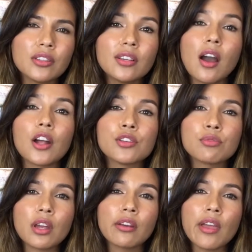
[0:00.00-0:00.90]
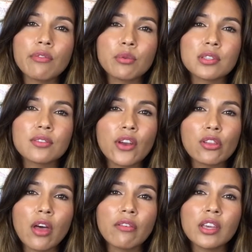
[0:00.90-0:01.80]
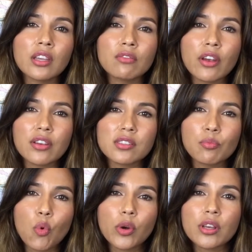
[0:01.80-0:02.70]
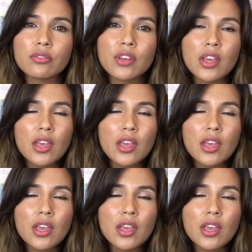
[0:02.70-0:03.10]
On the contrary, everyone's very loving and very supportive